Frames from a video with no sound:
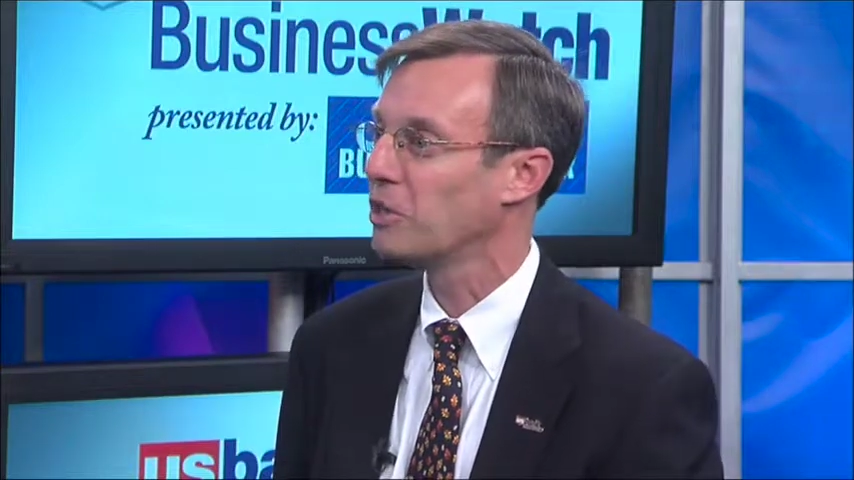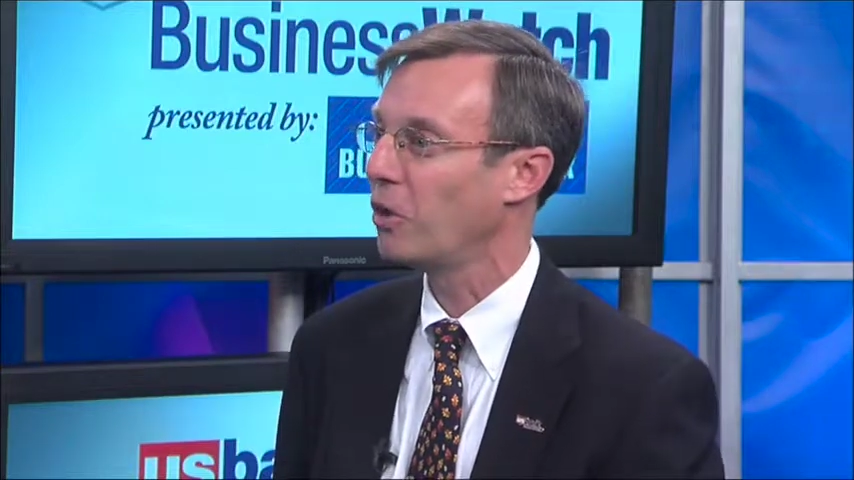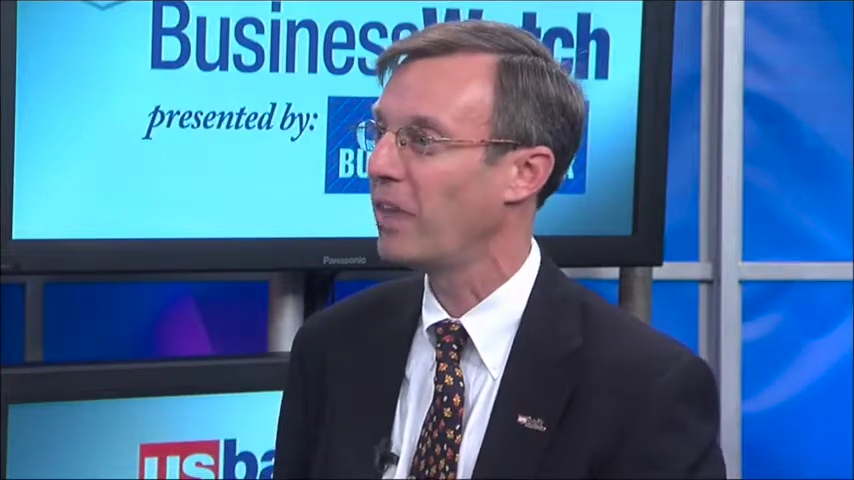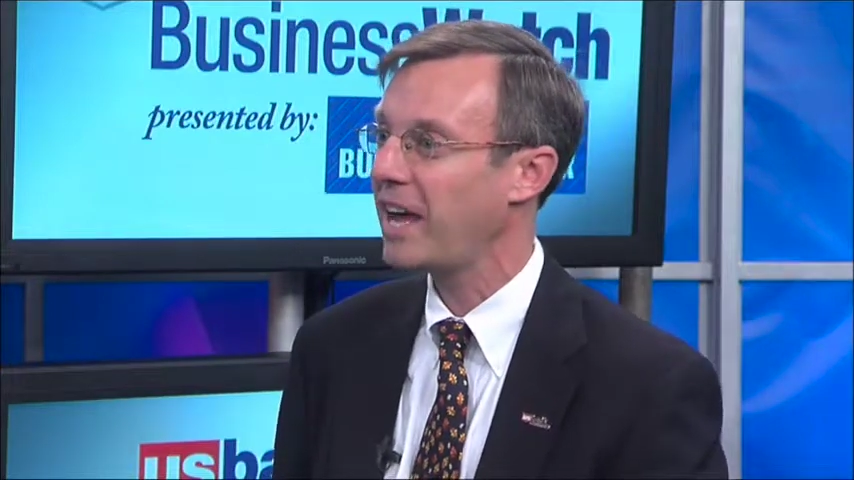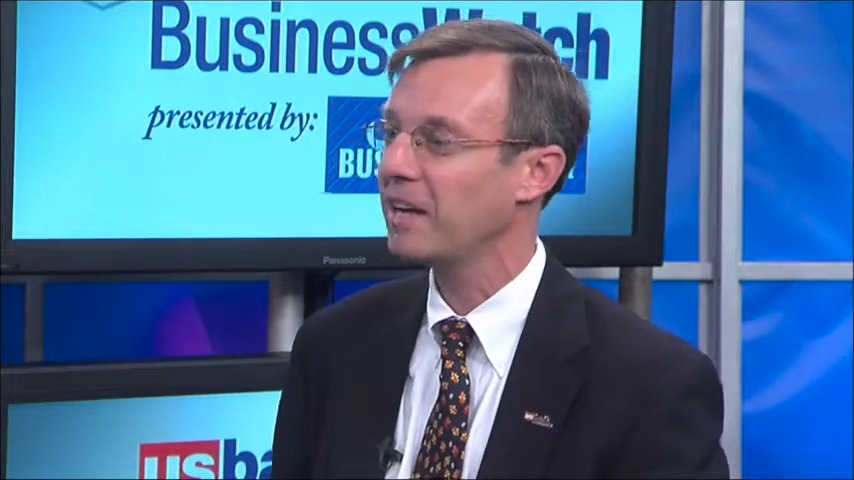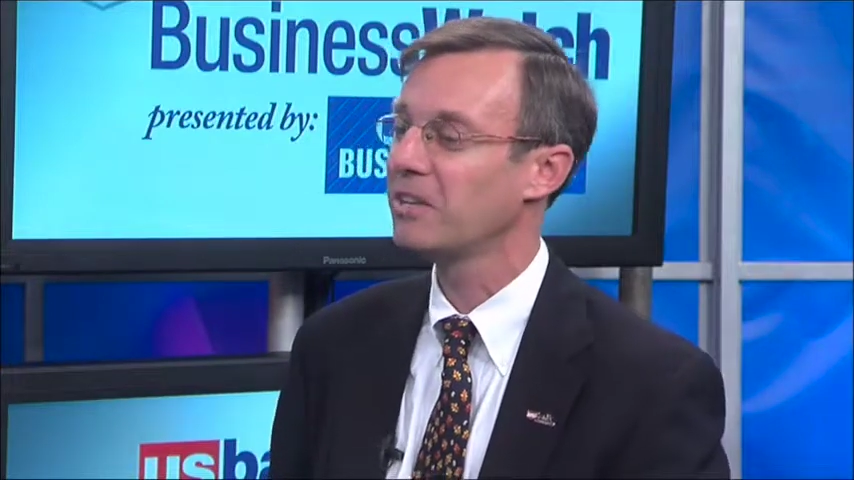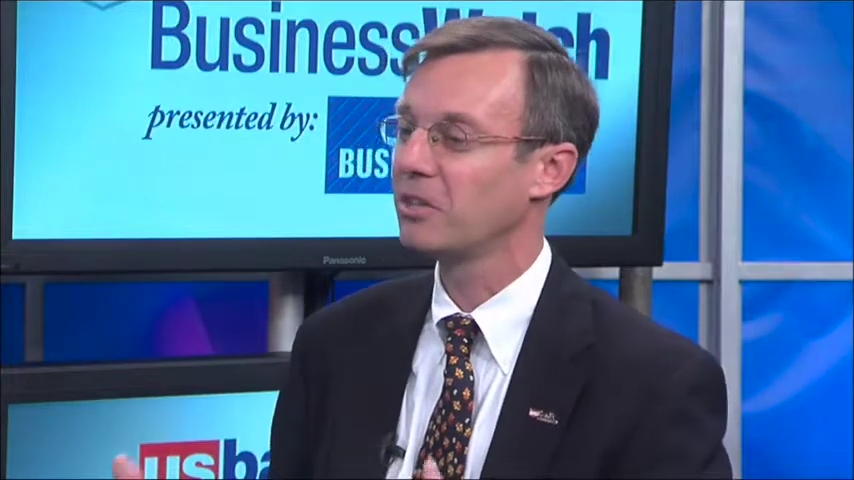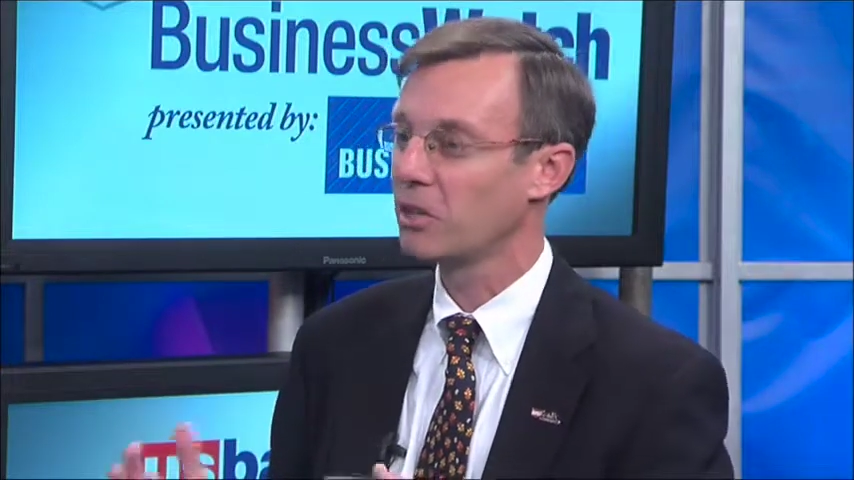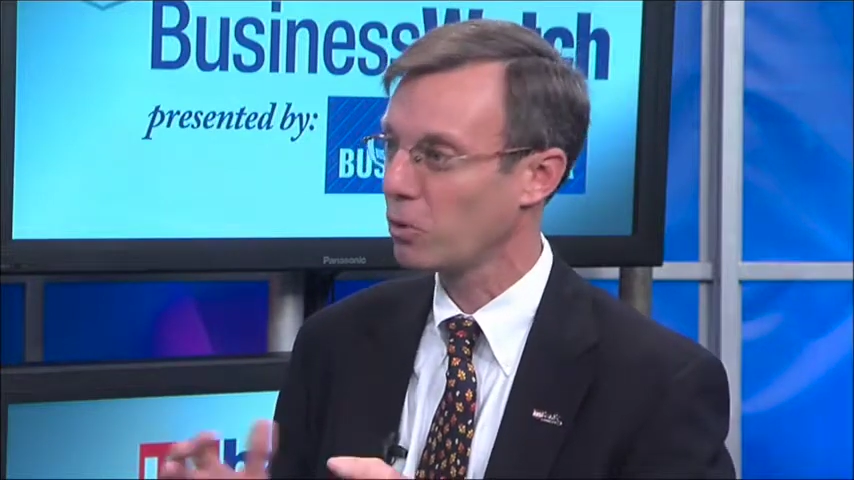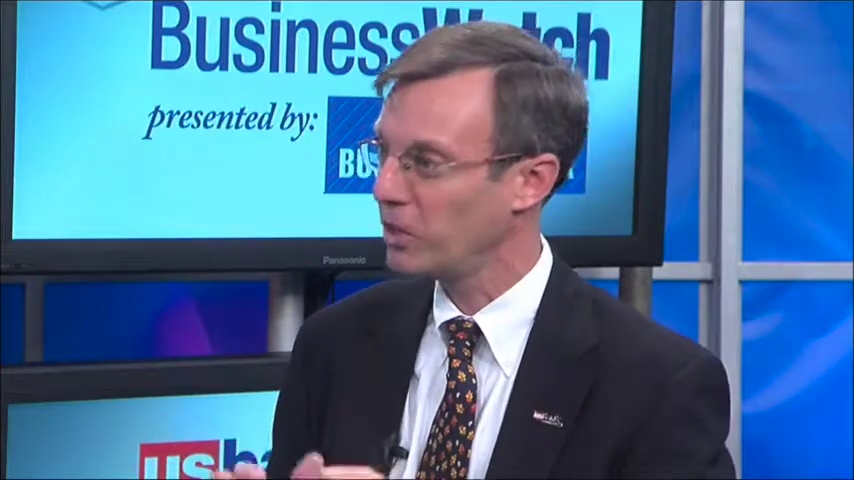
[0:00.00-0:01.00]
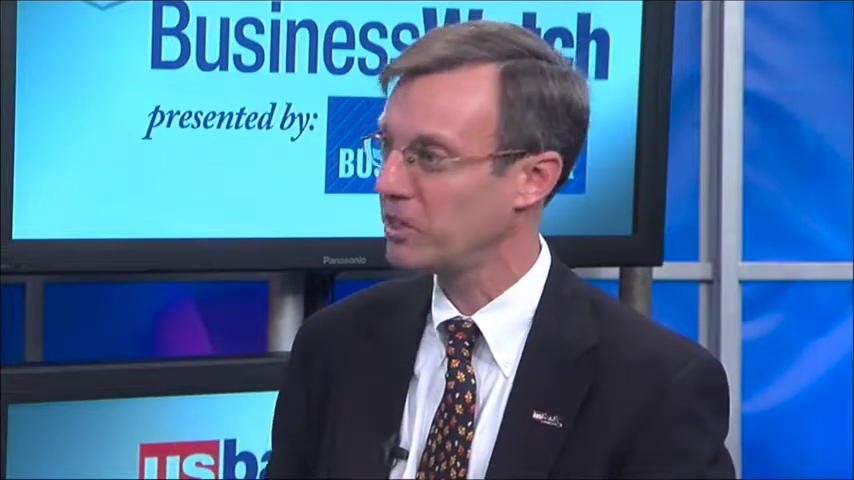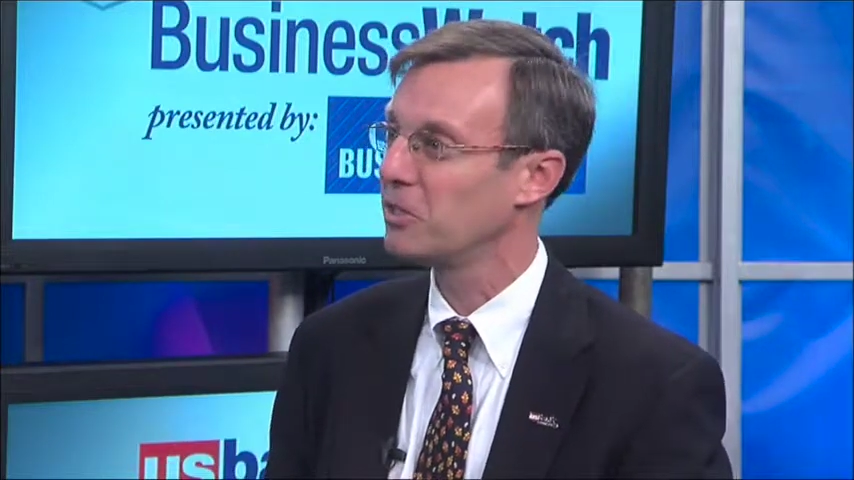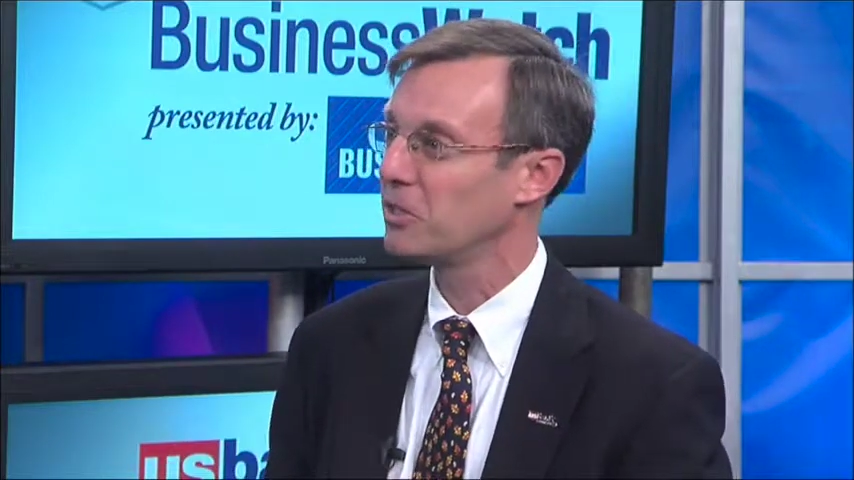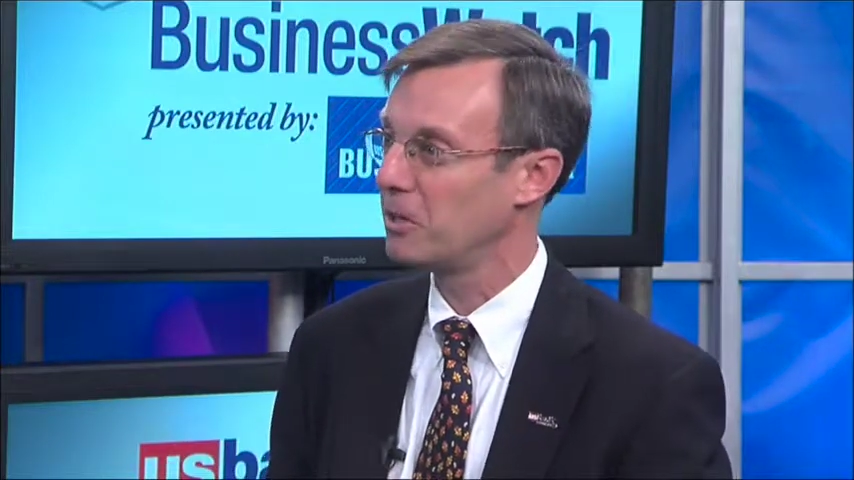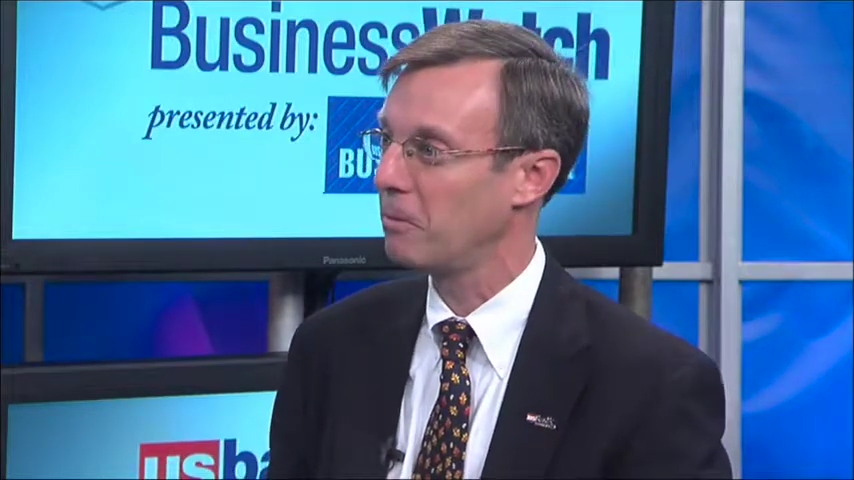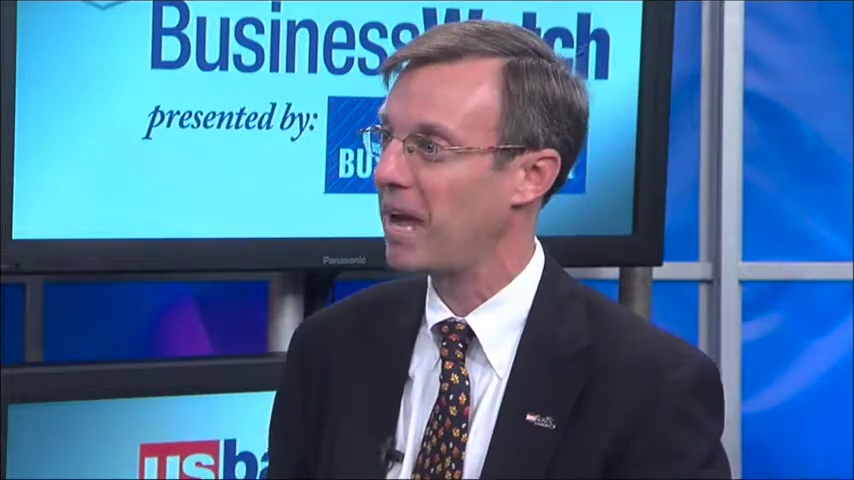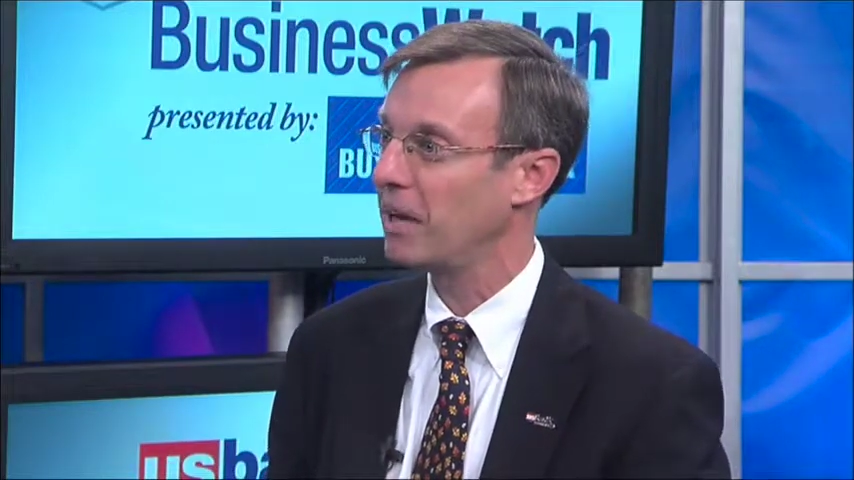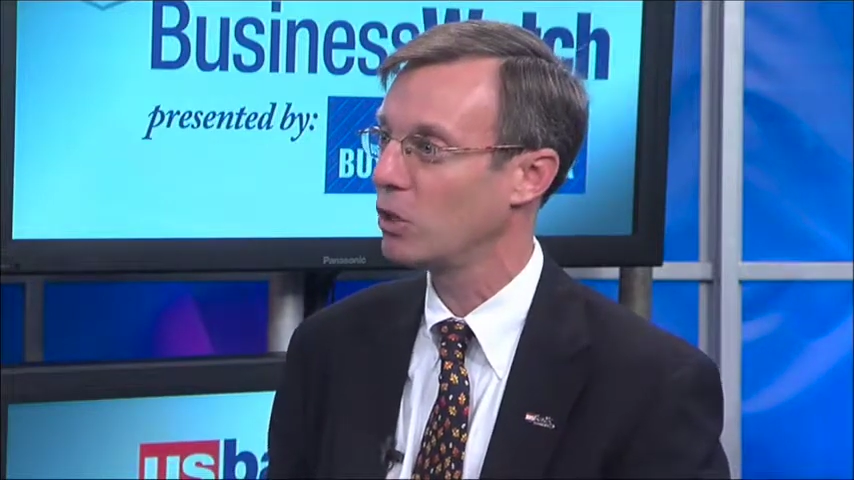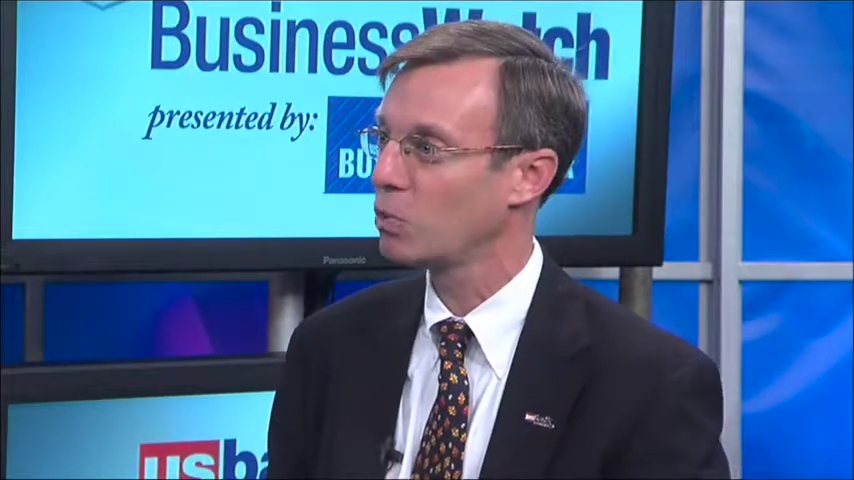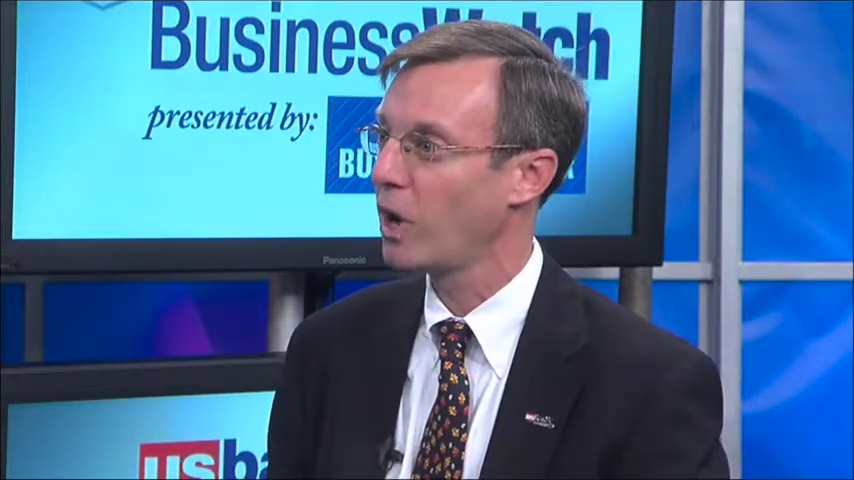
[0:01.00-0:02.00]
So that decreases
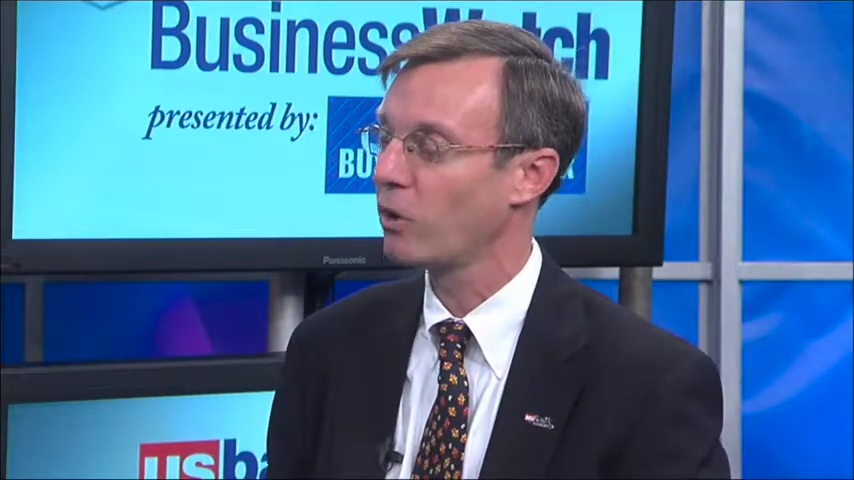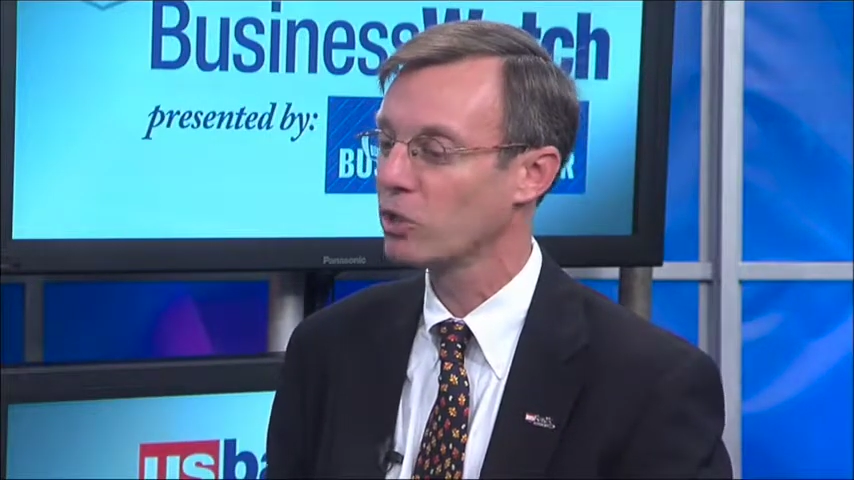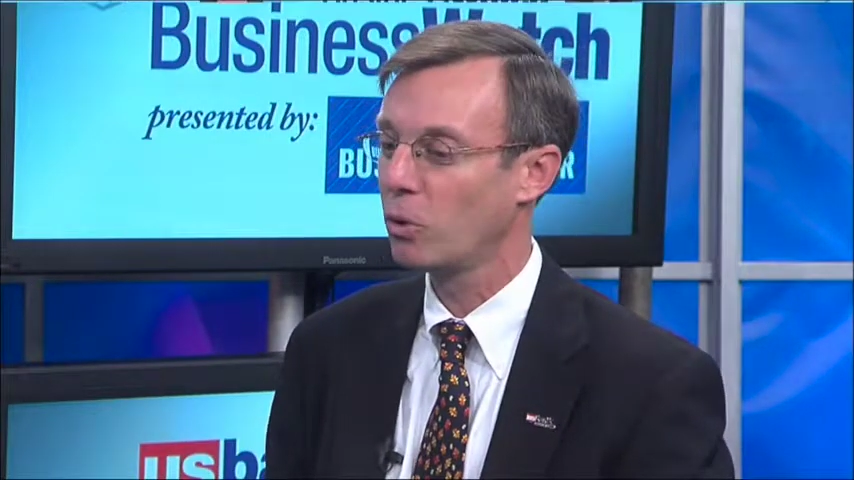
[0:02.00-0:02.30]
demand as well.